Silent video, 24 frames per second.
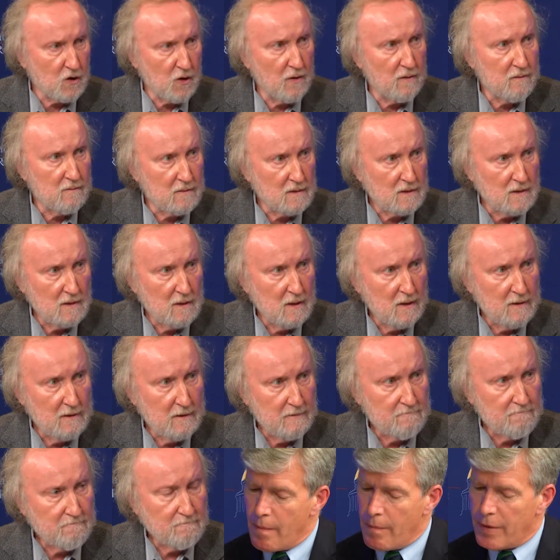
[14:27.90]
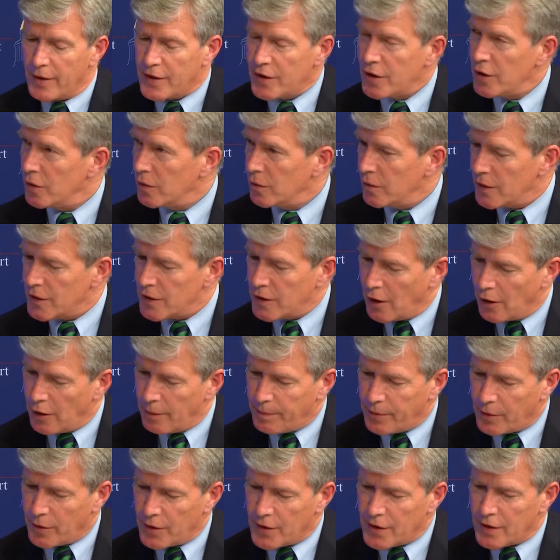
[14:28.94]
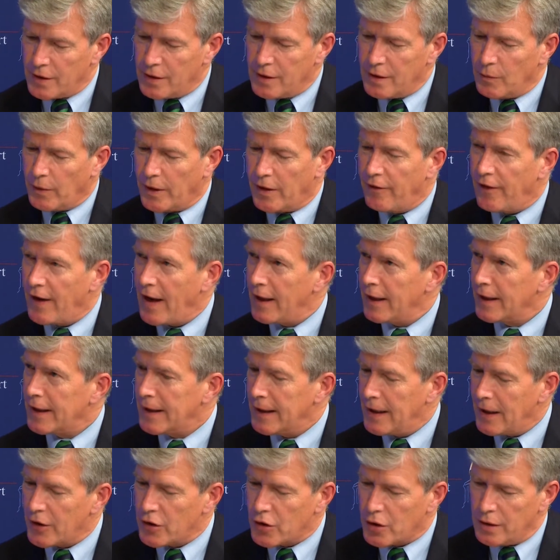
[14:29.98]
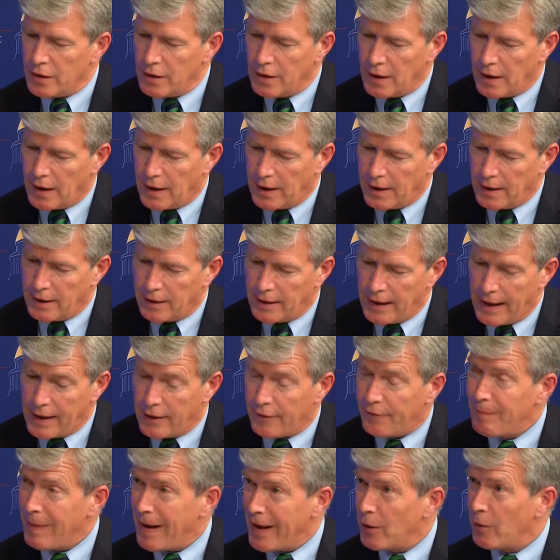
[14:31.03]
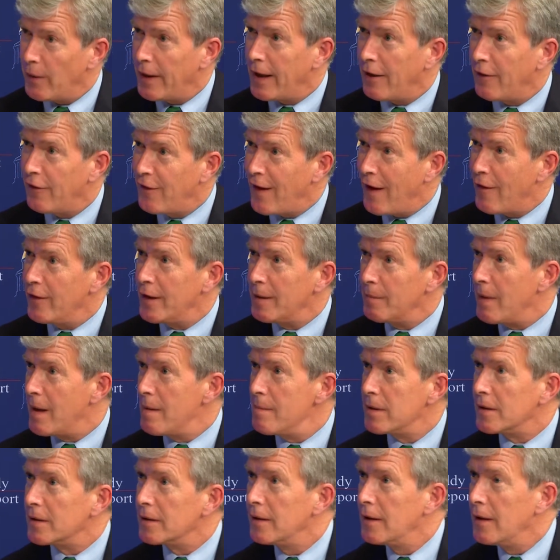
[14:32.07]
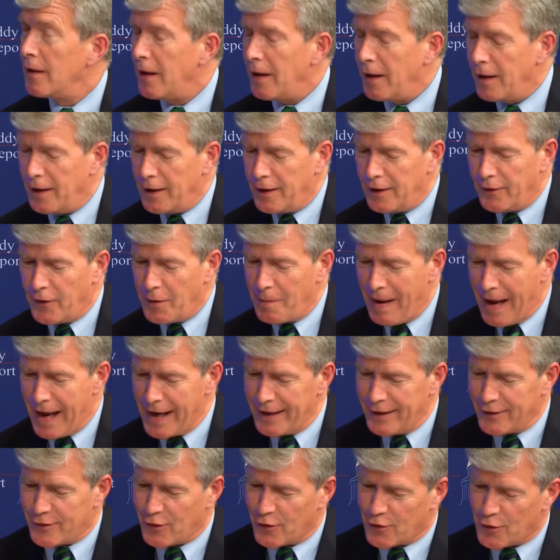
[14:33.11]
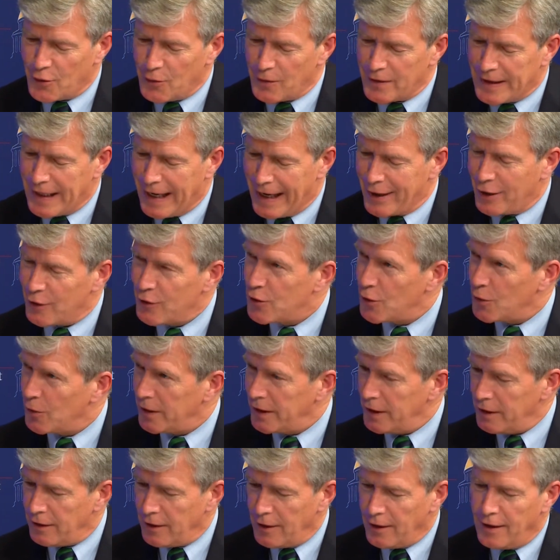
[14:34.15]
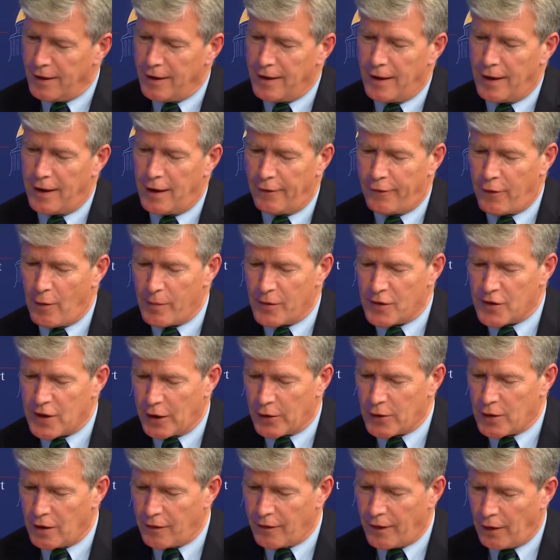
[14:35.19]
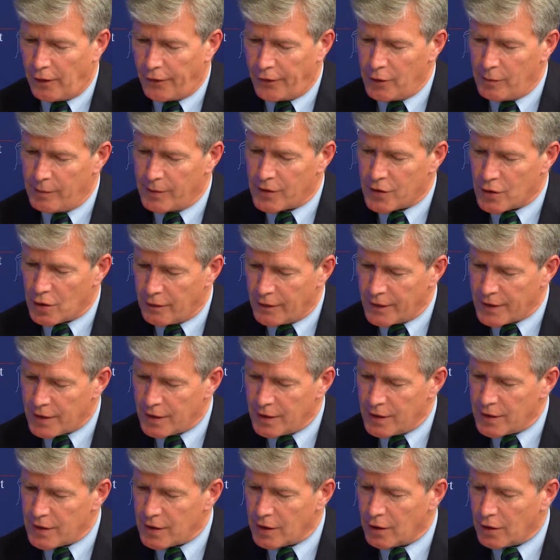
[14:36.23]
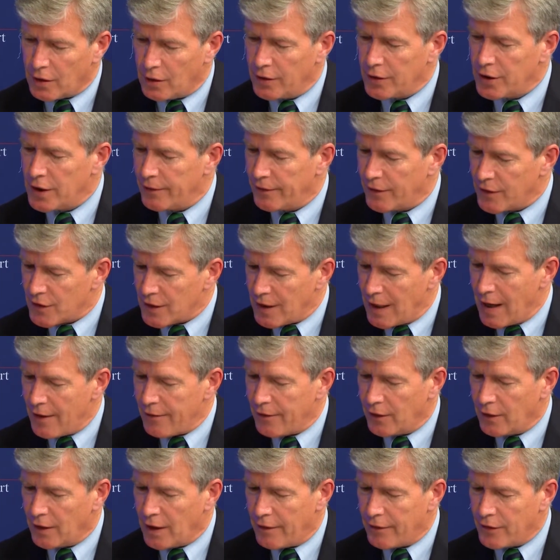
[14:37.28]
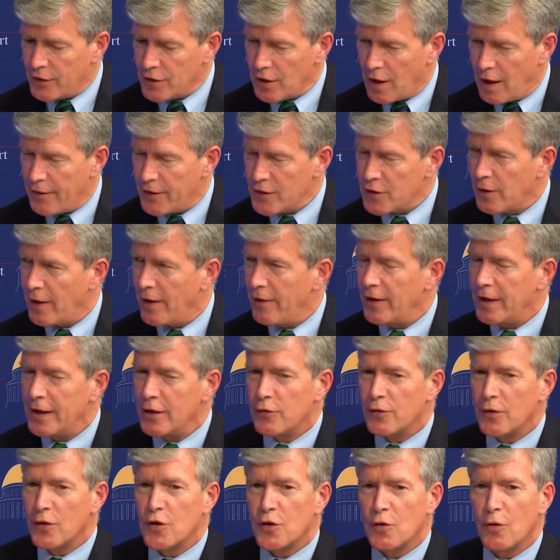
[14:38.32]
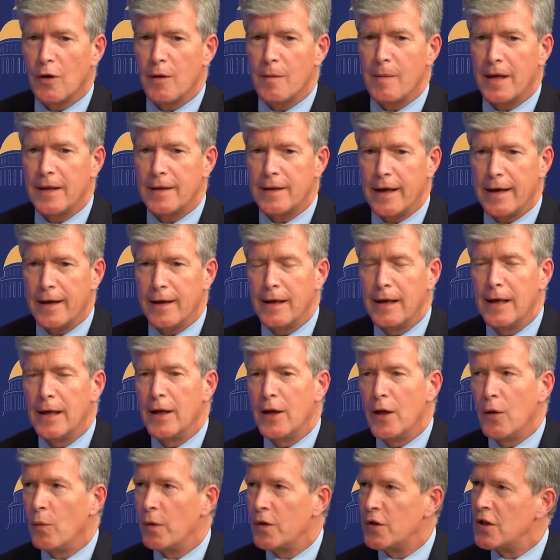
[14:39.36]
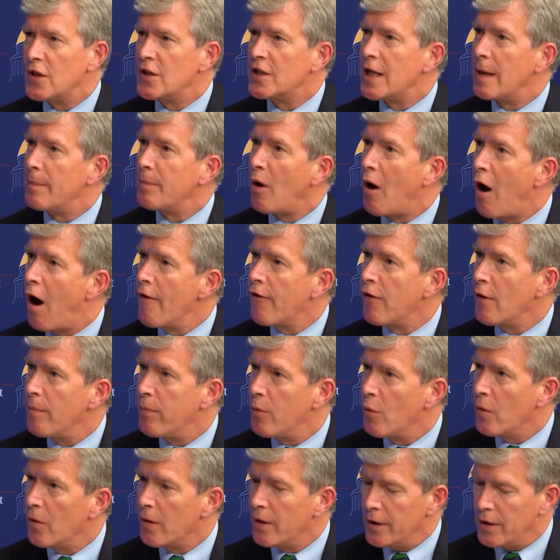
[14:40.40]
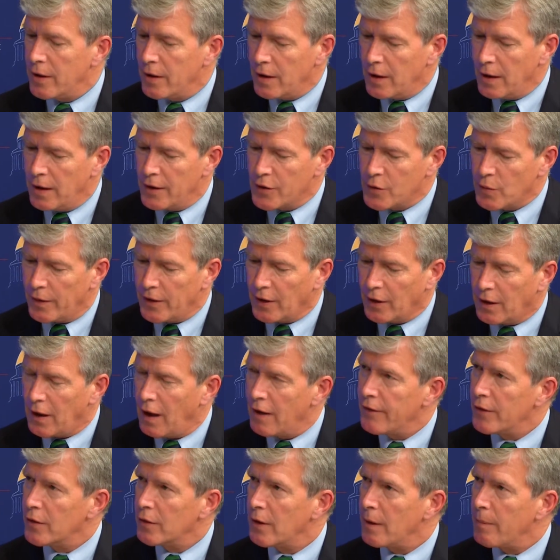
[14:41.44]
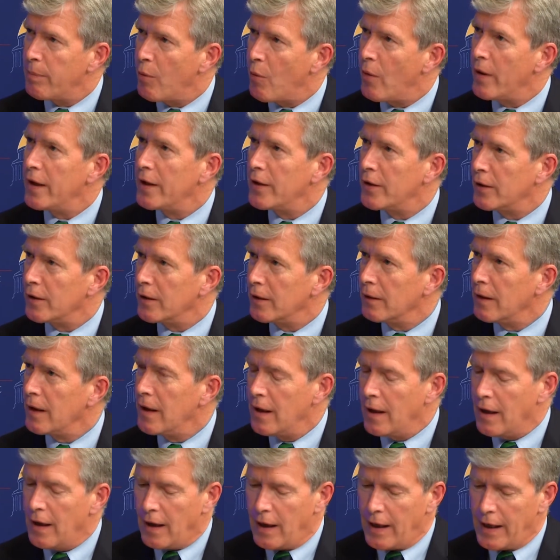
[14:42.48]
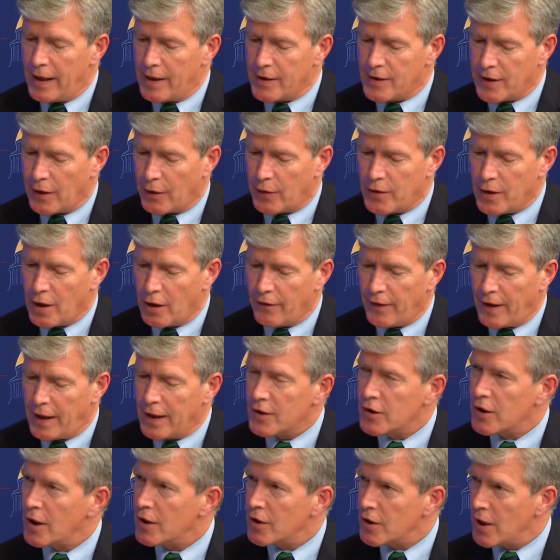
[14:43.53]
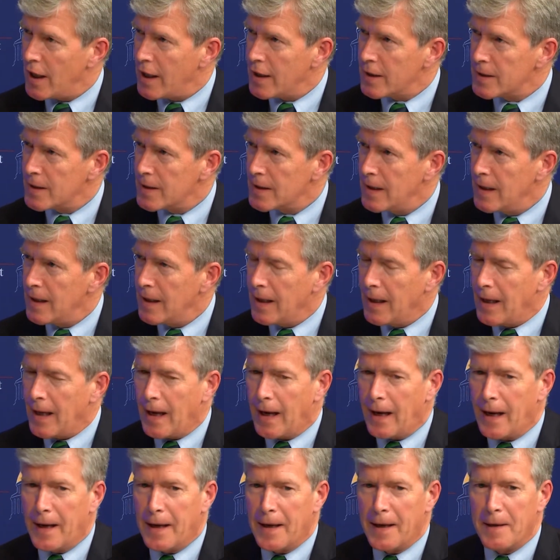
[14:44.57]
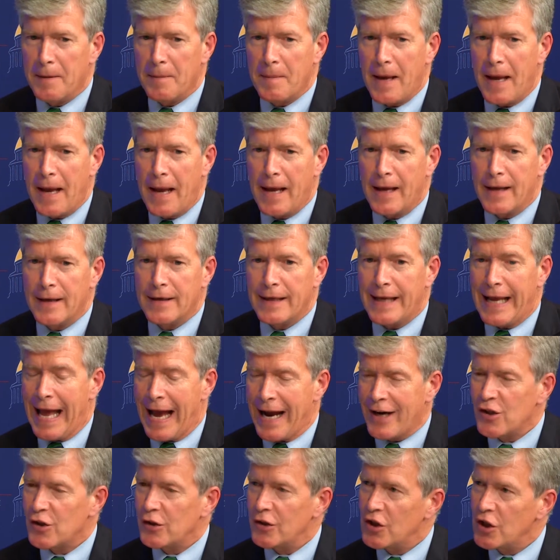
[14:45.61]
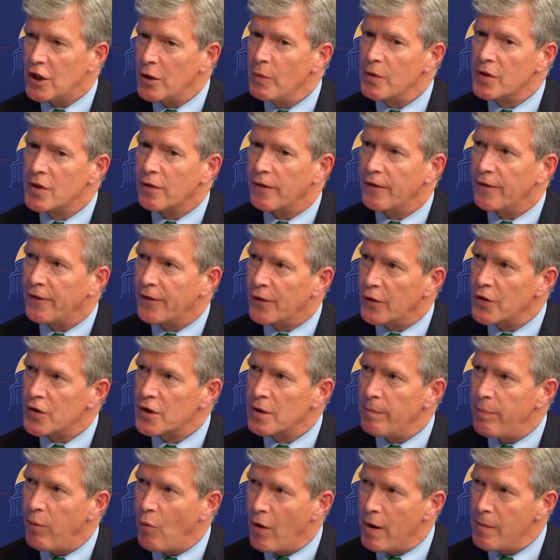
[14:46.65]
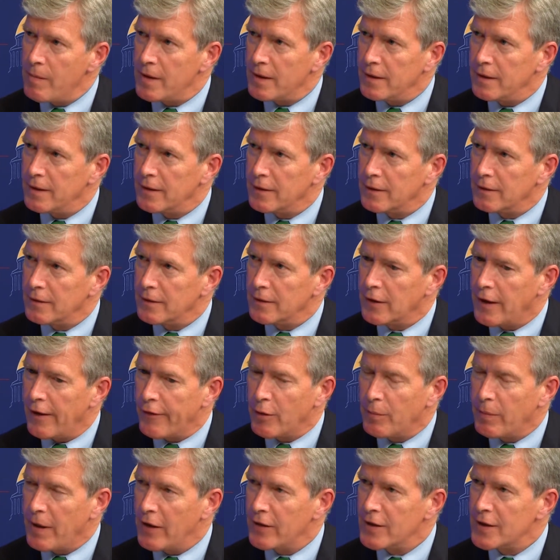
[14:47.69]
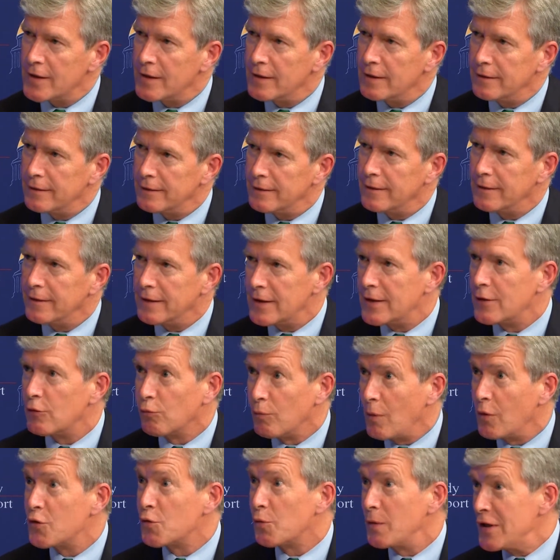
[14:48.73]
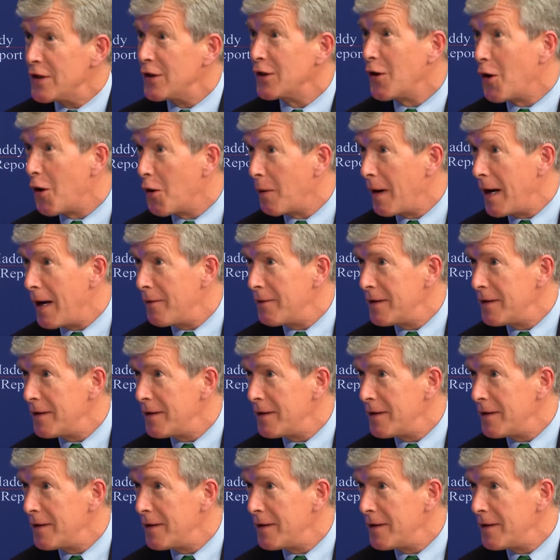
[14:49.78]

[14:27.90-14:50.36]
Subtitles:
Yeah. So at number 2 is another person with a Valley connection, and by the way, a founding member of the Maddy Institute, Diana Dooley, former Secretary of Health and Human Services and current Chief of Staff of the Governor's Office. And I have an interesting story about Diana. When she stepped off our board, is when the governor appointed her as Secretary of HHS. And actually, she was the first appointment in Governor Brown's this most recent go-around.